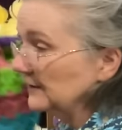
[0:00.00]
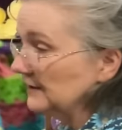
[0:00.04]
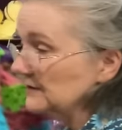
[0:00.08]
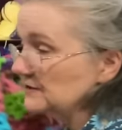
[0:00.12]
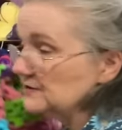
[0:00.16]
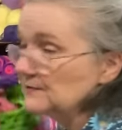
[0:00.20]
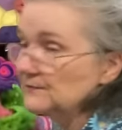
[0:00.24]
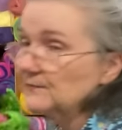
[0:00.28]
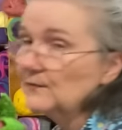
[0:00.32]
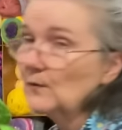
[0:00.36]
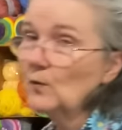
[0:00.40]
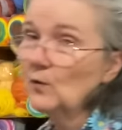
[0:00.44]
is
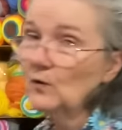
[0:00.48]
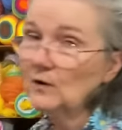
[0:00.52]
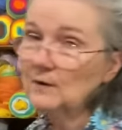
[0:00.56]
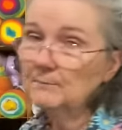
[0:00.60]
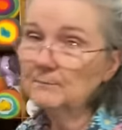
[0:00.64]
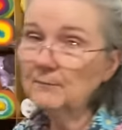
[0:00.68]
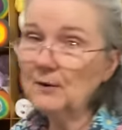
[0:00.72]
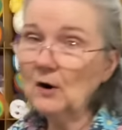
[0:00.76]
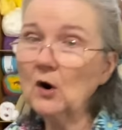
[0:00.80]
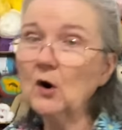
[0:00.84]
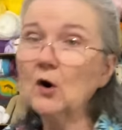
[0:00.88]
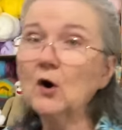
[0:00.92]
4
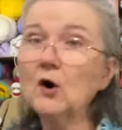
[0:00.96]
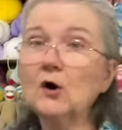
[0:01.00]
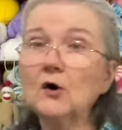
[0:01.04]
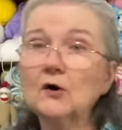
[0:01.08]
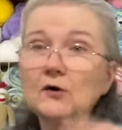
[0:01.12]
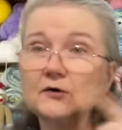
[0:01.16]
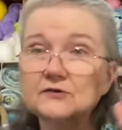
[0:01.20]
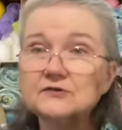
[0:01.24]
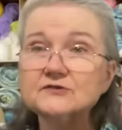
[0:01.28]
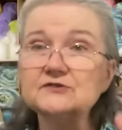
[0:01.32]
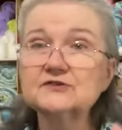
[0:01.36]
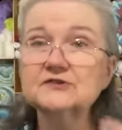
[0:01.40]

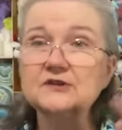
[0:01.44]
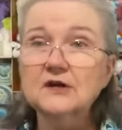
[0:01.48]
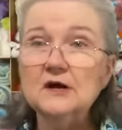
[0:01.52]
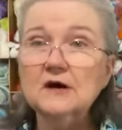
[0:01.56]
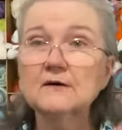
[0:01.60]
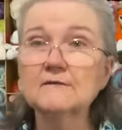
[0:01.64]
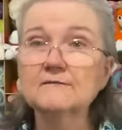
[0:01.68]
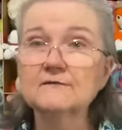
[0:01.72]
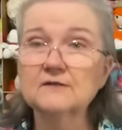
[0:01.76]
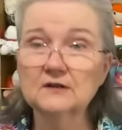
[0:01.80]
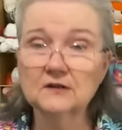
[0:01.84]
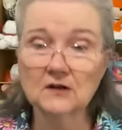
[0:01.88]
bars
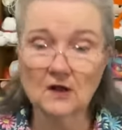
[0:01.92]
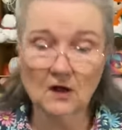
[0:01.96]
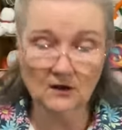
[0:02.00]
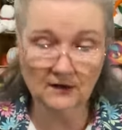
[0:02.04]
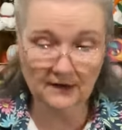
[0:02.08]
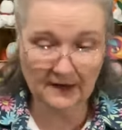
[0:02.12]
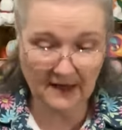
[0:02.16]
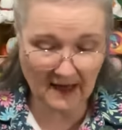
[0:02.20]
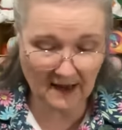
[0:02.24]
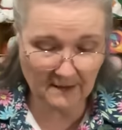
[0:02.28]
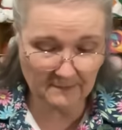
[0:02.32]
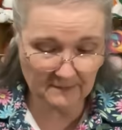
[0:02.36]
of the
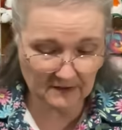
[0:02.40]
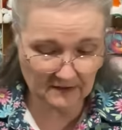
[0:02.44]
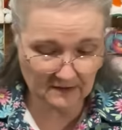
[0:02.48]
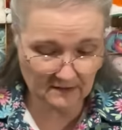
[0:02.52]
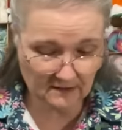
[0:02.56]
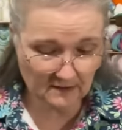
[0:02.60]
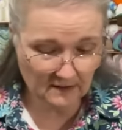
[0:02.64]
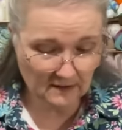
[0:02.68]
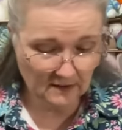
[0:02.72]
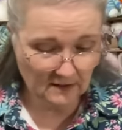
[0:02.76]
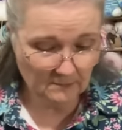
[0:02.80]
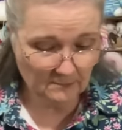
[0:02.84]
log
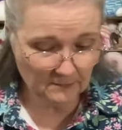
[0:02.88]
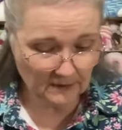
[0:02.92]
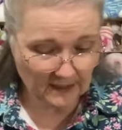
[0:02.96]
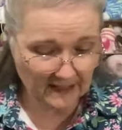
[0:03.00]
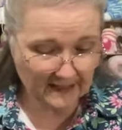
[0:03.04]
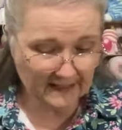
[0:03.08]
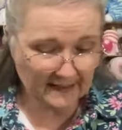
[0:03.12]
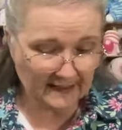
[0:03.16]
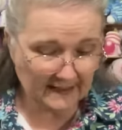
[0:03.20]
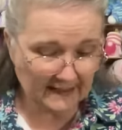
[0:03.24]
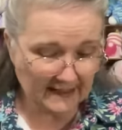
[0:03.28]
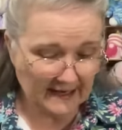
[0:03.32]
cabin
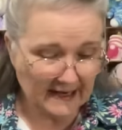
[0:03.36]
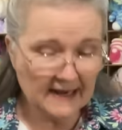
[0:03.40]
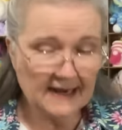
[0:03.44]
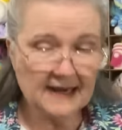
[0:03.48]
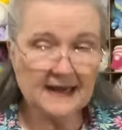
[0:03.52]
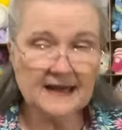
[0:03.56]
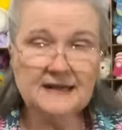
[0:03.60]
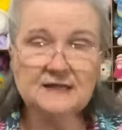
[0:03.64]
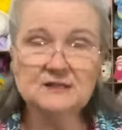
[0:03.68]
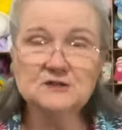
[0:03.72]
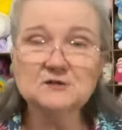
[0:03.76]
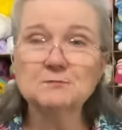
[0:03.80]
blanket.
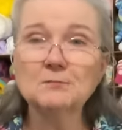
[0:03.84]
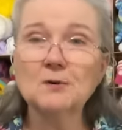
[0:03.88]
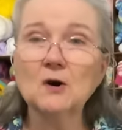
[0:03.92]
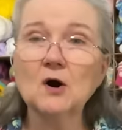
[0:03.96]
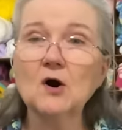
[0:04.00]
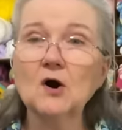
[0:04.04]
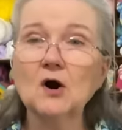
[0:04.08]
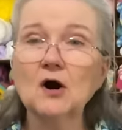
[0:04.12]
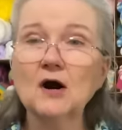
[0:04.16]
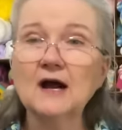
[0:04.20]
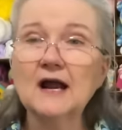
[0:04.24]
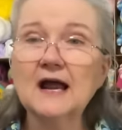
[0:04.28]
Each
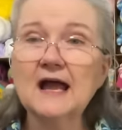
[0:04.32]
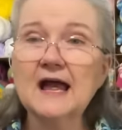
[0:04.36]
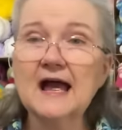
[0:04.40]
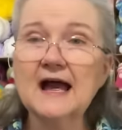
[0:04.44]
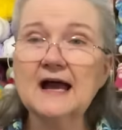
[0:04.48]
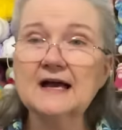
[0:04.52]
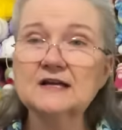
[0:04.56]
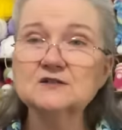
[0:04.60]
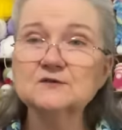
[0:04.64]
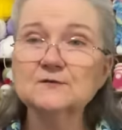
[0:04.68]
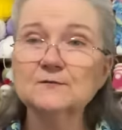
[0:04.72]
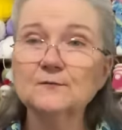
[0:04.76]
bar
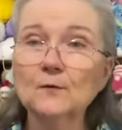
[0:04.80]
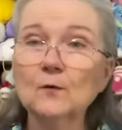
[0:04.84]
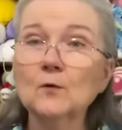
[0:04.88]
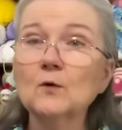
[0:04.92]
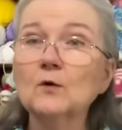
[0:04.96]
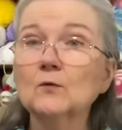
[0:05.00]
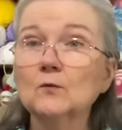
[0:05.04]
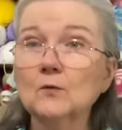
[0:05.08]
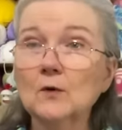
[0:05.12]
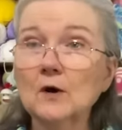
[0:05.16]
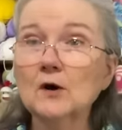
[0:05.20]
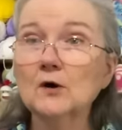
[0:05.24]
has
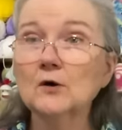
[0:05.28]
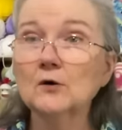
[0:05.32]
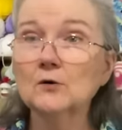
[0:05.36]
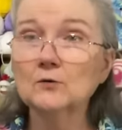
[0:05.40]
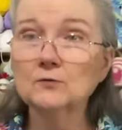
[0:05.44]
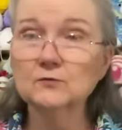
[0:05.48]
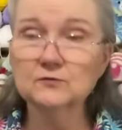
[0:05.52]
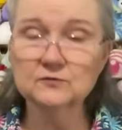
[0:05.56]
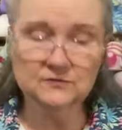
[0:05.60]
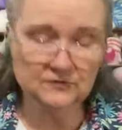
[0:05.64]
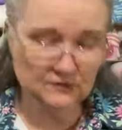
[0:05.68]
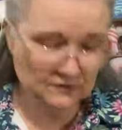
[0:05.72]
4
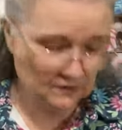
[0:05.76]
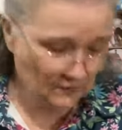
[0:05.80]
rows,